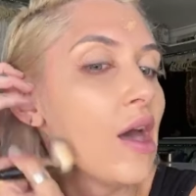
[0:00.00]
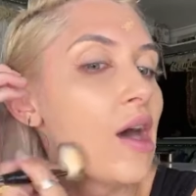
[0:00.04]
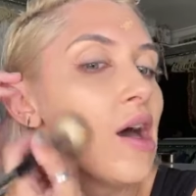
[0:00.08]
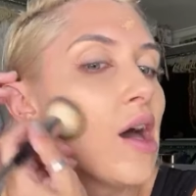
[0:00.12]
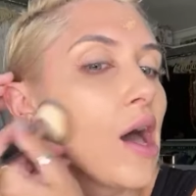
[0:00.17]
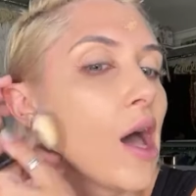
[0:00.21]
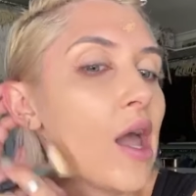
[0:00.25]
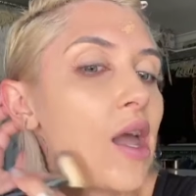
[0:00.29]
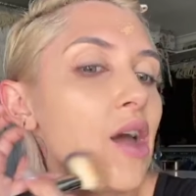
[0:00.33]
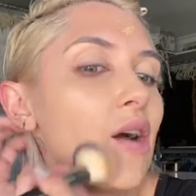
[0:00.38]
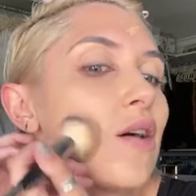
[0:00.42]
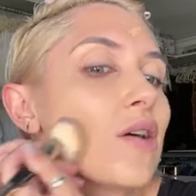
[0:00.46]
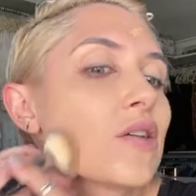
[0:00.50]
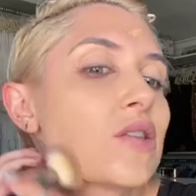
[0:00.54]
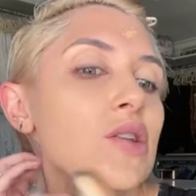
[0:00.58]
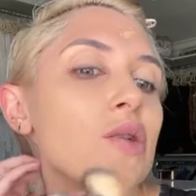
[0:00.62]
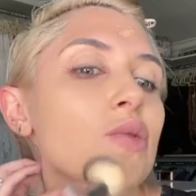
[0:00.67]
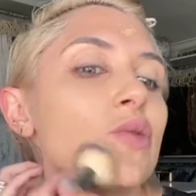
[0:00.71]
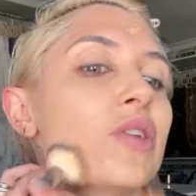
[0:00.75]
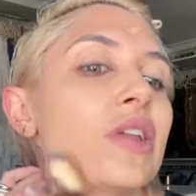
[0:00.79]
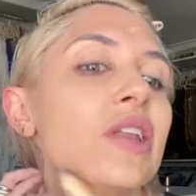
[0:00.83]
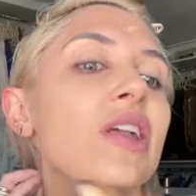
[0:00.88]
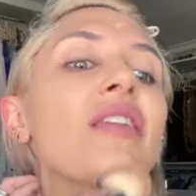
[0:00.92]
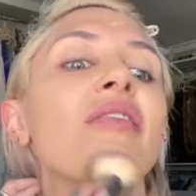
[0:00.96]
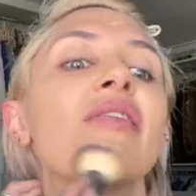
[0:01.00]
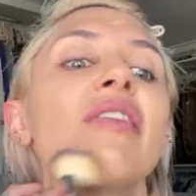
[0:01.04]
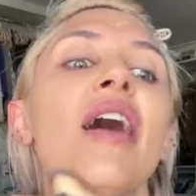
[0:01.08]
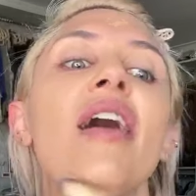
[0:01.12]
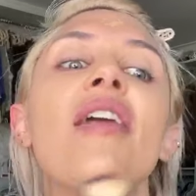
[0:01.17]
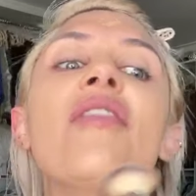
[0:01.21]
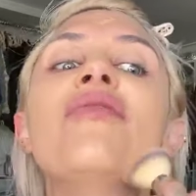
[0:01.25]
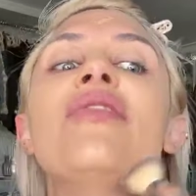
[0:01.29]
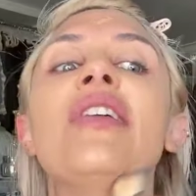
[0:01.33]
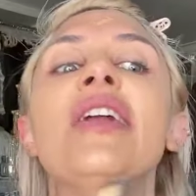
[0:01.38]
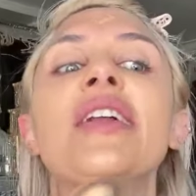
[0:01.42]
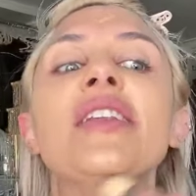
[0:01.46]
I also really
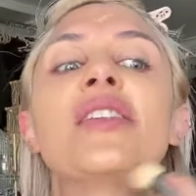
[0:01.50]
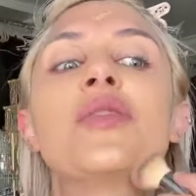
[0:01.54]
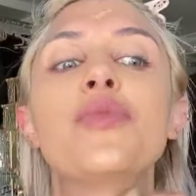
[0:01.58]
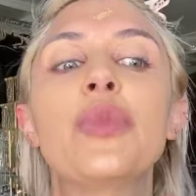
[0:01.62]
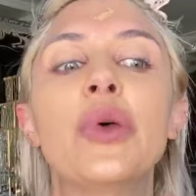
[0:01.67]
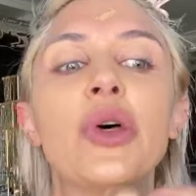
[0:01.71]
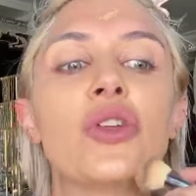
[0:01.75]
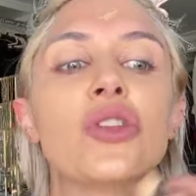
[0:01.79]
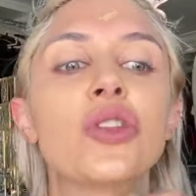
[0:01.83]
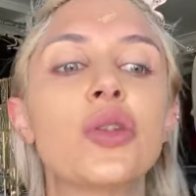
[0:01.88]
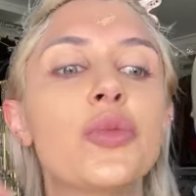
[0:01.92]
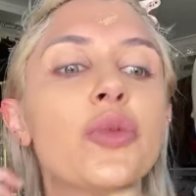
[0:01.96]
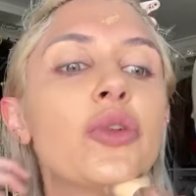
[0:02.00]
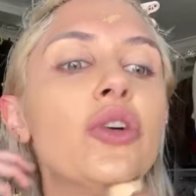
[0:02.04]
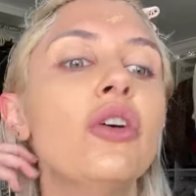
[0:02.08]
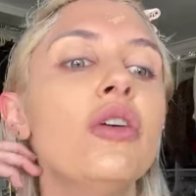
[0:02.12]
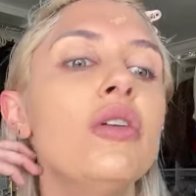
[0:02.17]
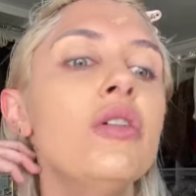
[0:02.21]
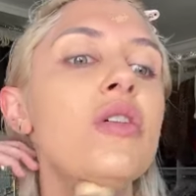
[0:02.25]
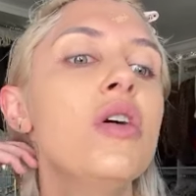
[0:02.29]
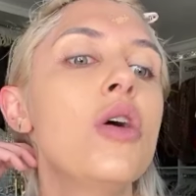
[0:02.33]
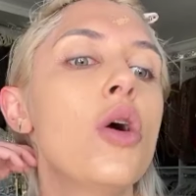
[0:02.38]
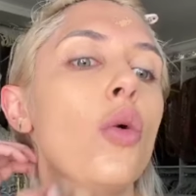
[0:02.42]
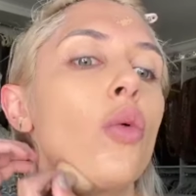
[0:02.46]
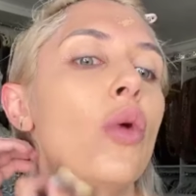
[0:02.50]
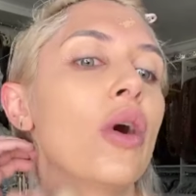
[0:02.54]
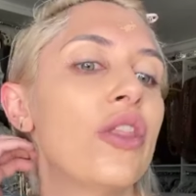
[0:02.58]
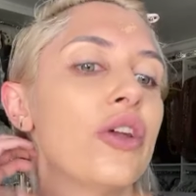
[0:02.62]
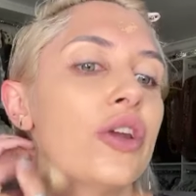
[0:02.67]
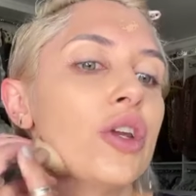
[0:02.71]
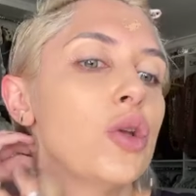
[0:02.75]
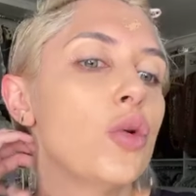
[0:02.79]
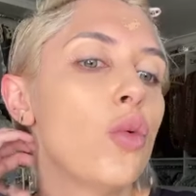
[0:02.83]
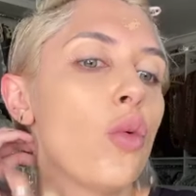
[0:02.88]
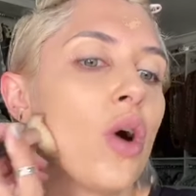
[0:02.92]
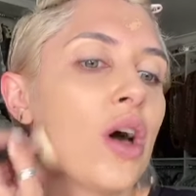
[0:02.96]
love that it's buildable, whether
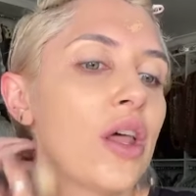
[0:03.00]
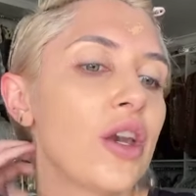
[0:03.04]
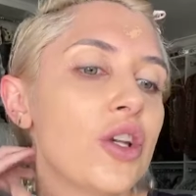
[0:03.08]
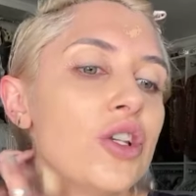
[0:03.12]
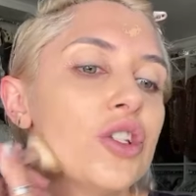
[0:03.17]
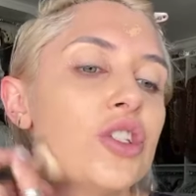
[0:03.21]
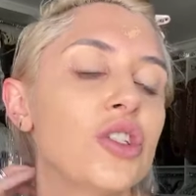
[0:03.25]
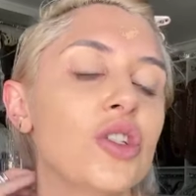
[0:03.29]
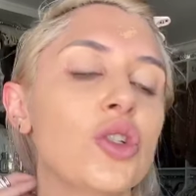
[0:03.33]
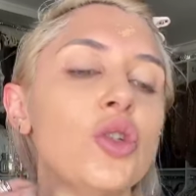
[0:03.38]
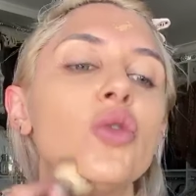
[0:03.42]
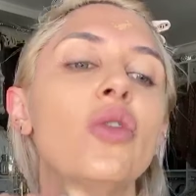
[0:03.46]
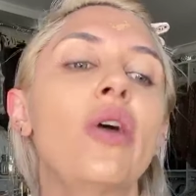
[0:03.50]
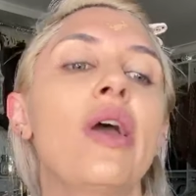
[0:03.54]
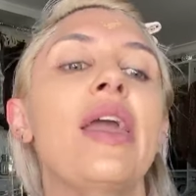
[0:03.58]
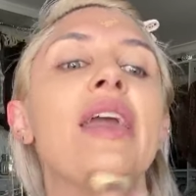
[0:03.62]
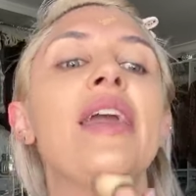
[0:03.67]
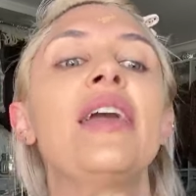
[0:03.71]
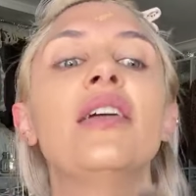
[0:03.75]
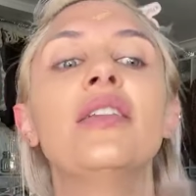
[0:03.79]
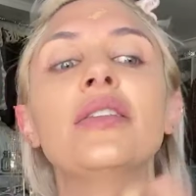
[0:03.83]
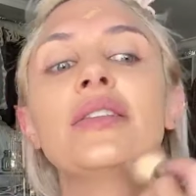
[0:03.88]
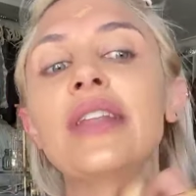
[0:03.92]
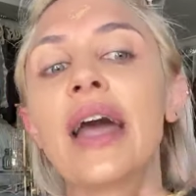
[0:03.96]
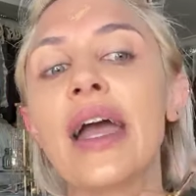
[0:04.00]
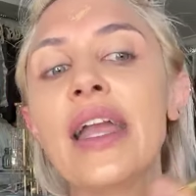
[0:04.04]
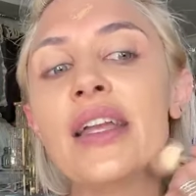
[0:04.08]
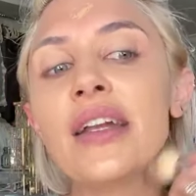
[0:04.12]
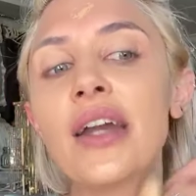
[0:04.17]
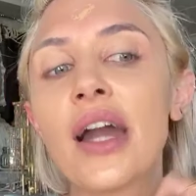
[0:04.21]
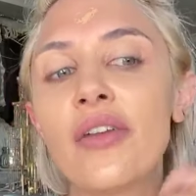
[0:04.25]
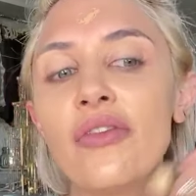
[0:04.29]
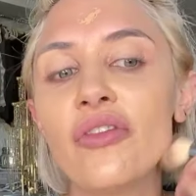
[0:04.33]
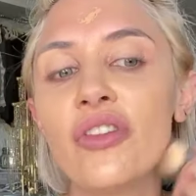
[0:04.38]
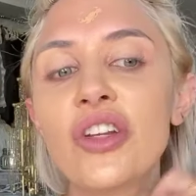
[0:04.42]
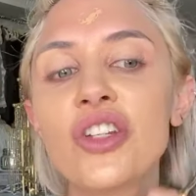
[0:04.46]
you want to do a light
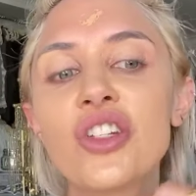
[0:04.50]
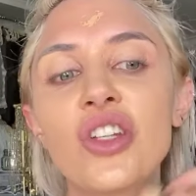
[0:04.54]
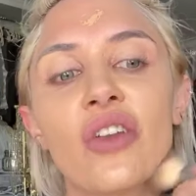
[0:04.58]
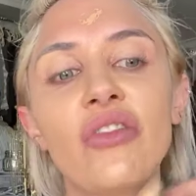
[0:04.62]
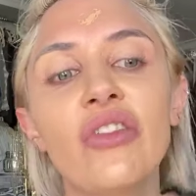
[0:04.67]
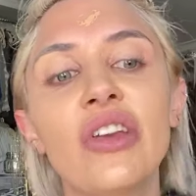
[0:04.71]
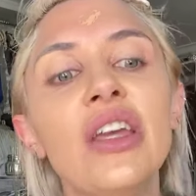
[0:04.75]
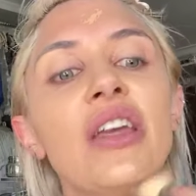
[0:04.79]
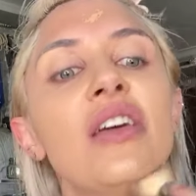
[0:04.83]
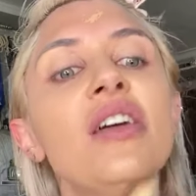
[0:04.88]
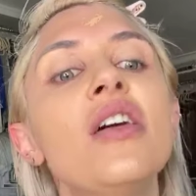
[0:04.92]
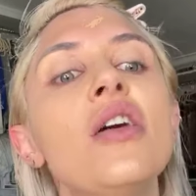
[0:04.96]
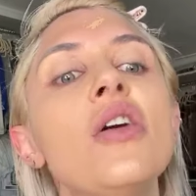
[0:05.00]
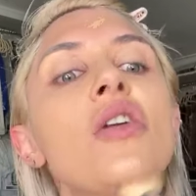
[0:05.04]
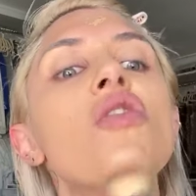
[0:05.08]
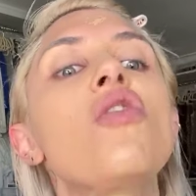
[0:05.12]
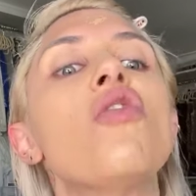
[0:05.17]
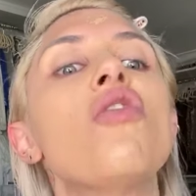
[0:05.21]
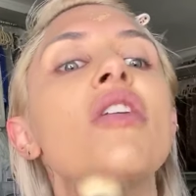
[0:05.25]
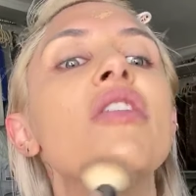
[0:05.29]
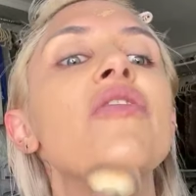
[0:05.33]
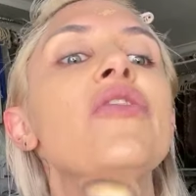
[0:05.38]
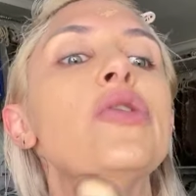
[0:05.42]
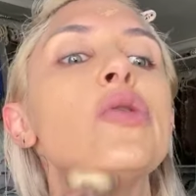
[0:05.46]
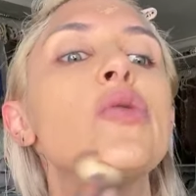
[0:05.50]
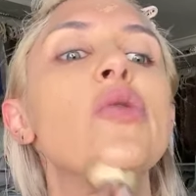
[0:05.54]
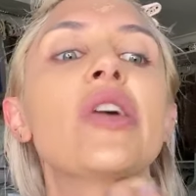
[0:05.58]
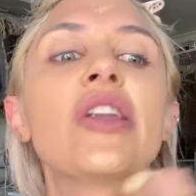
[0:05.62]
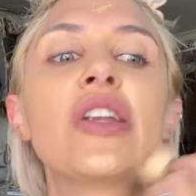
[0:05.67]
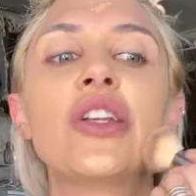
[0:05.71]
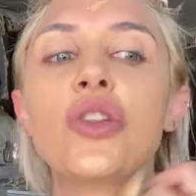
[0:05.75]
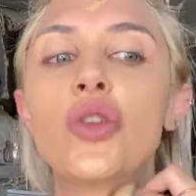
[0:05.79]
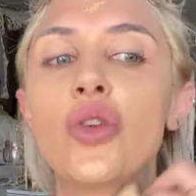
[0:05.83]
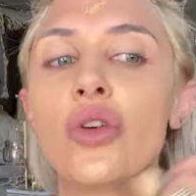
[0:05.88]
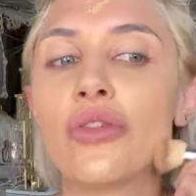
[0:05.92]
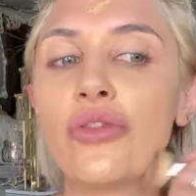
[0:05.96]
coverage of it or if you want to
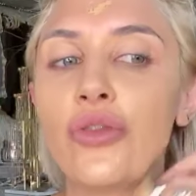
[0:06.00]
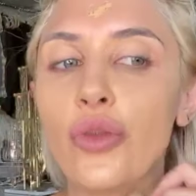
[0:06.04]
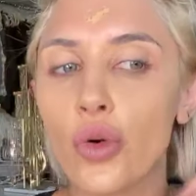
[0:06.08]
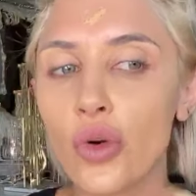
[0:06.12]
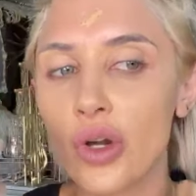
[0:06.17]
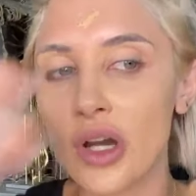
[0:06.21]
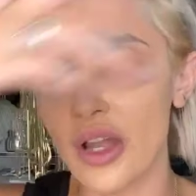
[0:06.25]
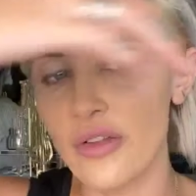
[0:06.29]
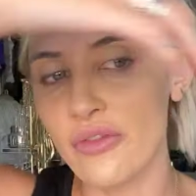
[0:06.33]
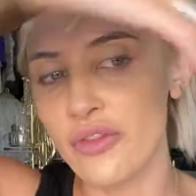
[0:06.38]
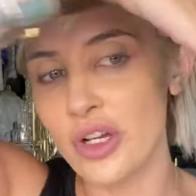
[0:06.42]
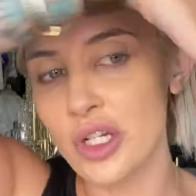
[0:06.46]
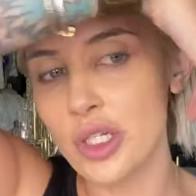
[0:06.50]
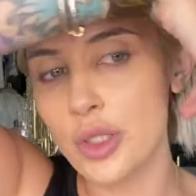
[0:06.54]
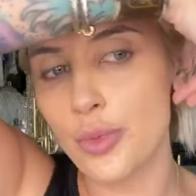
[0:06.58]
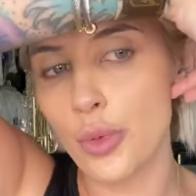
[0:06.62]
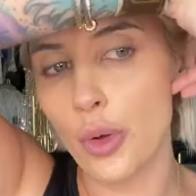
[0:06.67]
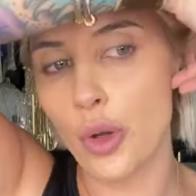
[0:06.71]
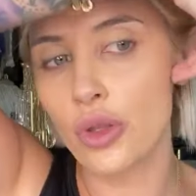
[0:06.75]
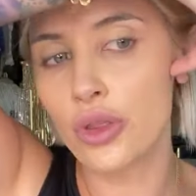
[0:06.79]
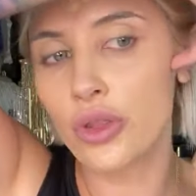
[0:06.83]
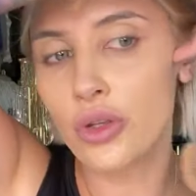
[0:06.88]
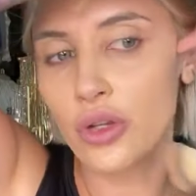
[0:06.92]
do a full coverage, both are